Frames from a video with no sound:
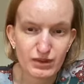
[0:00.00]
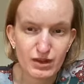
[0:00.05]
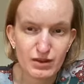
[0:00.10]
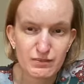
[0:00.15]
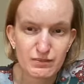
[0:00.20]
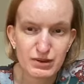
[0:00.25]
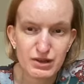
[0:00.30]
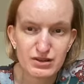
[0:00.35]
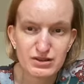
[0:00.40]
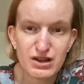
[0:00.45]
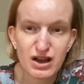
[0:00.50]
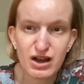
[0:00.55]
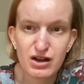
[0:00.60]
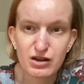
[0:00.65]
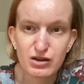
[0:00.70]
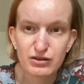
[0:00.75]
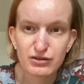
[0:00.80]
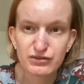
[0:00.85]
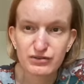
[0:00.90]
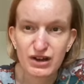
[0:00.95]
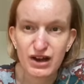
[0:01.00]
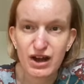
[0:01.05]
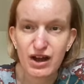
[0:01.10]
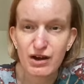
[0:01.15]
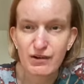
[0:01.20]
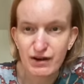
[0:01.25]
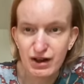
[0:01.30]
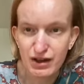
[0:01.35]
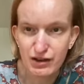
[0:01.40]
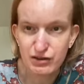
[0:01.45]
because I loved
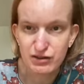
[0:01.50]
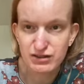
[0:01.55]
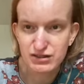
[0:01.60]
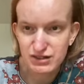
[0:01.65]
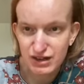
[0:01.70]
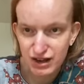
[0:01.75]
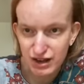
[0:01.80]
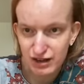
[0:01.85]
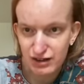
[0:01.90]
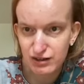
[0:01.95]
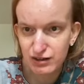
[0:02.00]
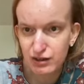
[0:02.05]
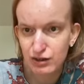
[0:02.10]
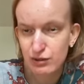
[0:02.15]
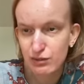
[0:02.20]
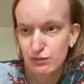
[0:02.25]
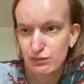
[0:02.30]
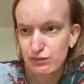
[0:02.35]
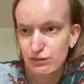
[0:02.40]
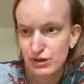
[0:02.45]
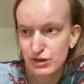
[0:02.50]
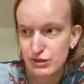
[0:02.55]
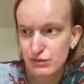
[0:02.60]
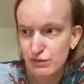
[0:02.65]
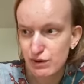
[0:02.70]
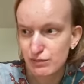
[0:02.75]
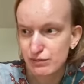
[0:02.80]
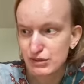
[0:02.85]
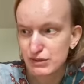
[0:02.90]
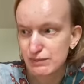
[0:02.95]
how I could tell which
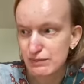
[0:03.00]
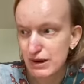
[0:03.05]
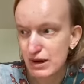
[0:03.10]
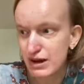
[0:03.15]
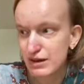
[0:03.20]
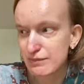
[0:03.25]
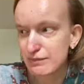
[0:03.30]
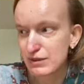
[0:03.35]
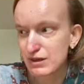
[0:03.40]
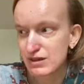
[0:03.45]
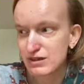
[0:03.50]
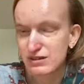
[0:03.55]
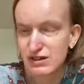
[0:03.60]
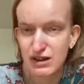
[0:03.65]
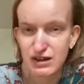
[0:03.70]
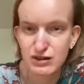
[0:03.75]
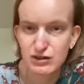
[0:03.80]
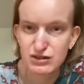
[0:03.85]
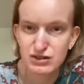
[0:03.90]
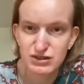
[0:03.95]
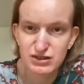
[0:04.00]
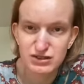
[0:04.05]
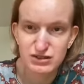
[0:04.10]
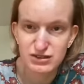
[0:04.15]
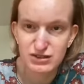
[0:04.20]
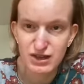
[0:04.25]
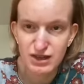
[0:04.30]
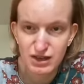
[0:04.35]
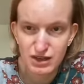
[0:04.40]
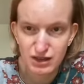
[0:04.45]
one was mine because I could
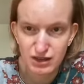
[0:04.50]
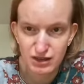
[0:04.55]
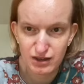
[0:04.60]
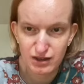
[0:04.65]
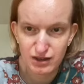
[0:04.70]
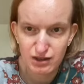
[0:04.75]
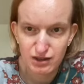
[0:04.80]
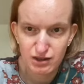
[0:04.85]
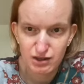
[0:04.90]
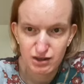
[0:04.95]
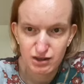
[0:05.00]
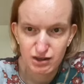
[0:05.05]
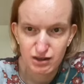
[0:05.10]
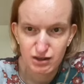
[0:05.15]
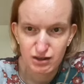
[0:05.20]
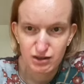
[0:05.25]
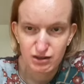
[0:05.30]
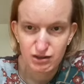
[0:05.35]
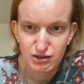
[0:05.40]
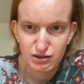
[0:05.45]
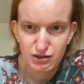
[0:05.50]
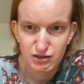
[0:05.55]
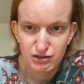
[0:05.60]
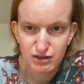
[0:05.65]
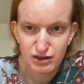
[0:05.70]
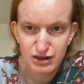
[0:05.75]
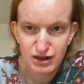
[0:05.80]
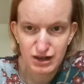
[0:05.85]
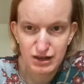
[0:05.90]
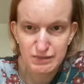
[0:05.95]
see
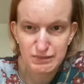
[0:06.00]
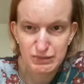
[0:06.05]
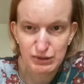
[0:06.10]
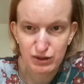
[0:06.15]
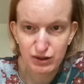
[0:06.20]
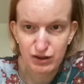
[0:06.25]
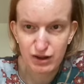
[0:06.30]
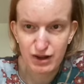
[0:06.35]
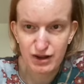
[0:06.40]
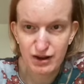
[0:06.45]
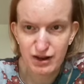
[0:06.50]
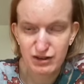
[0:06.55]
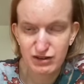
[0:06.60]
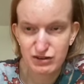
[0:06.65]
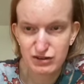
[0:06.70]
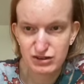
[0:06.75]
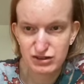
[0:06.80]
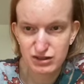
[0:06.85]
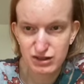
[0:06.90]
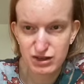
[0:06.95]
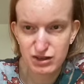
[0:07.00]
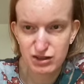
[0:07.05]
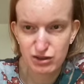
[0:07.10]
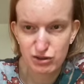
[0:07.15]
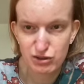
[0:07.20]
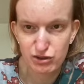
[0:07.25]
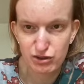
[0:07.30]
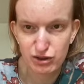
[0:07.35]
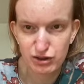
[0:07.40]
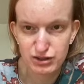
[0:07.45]
the label and I could see the
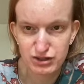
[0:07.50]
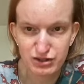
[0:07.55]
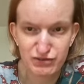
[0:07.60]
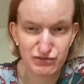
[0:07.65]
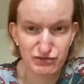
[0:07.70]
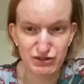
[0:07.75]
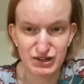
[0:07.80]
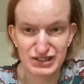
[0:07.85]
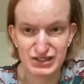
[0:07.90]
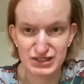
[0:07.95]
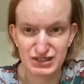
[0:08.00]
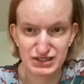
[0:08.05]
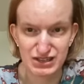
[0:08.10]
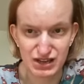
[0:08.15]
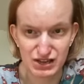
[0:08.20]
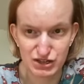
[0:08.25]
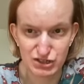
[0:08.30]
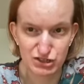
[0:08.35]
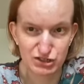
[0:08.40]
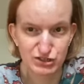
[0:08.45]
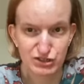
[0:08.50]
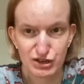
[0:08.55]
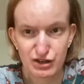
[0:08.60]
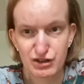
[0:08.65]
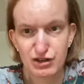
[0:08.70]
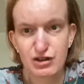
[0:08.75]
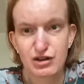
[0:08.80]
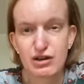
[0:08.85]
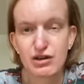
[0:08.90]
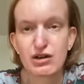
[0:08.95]
colour
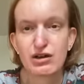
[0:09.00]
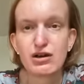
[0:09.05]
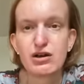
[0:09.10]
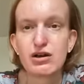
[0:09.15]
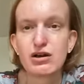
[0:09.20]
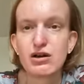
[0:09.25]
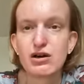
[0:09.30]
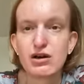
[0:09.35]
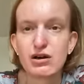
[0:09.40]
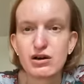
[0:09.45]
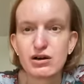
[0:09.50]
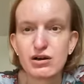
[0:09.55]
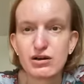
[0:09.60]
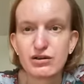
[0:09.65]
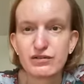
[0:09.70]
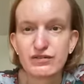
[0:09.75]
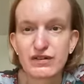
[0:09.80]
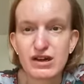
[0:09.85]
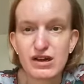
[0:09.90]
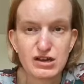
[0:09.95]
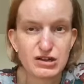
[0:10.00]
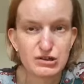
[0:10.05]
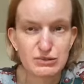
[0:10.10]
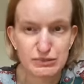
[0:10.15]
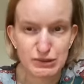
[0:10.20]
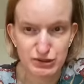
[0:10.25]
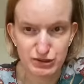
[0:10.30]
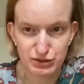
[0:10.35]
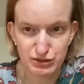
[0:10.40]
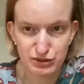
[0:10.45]
differentiation of each
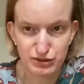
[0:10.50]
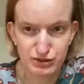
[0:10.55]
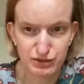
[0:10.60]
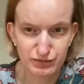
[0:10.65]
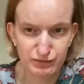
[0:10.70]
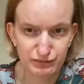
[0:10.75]
product.